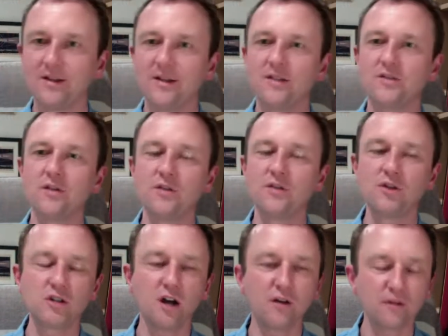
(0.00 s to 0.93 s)
So if you
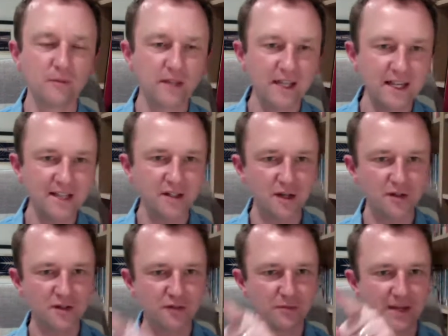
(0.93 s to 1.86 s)
start from the east
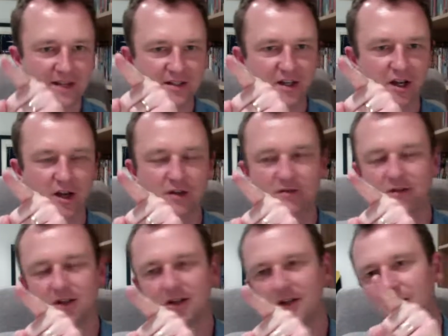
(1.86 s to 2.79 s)
coast of Mexico,
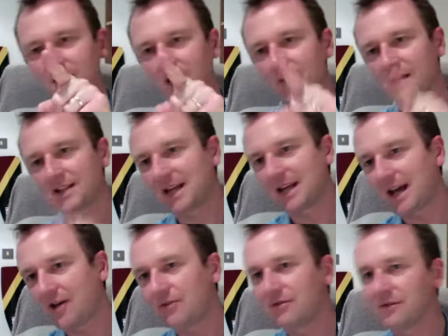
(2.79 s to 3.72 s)
going
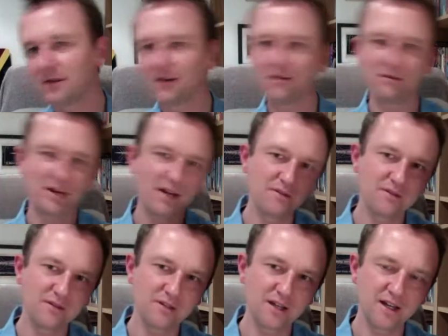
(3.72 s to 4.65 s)
down
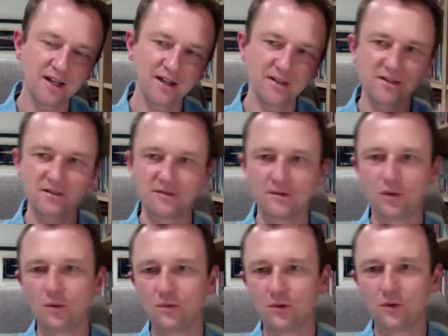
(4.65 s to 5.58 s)
around
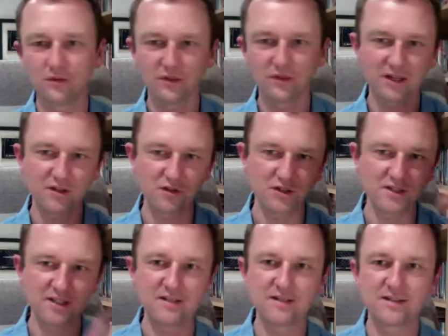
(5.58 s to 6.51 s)
all of the
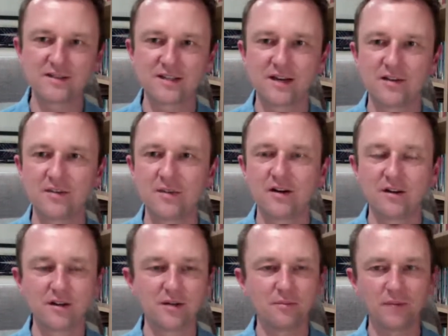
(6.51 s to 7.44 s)
countries in South
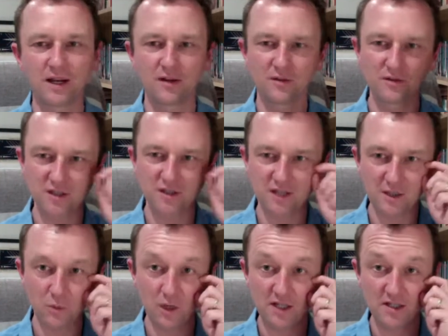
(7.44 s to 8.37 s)
America, back onto
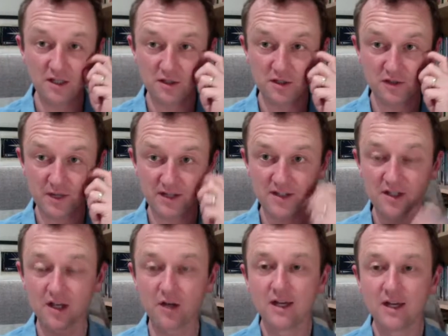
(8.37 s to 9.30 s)
the west coast of Mexico,